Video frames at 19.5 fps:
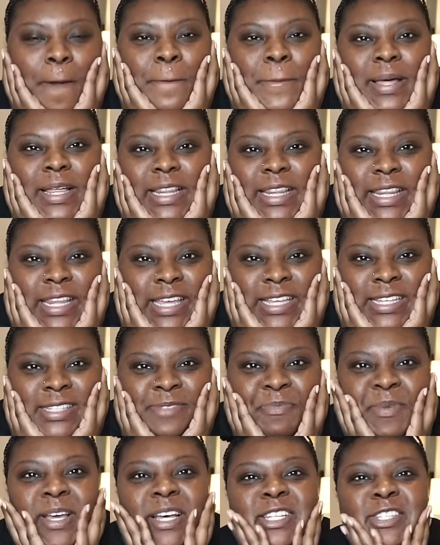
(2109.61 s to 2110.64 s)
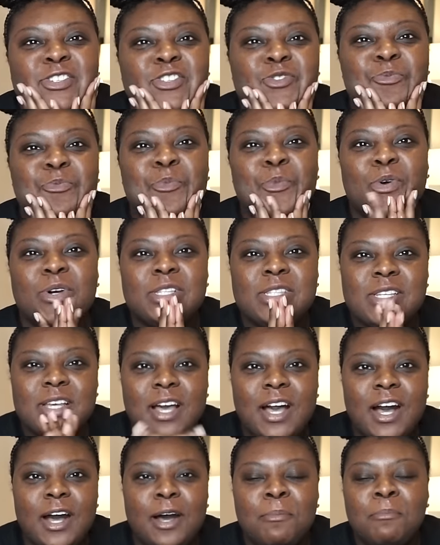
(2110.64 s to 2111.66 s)
please, because there's more to
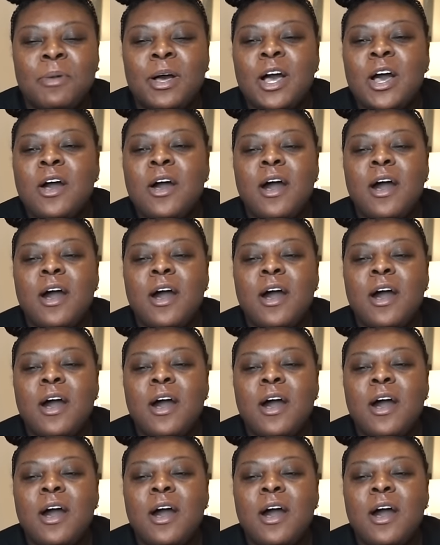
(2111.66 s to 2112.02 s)
come.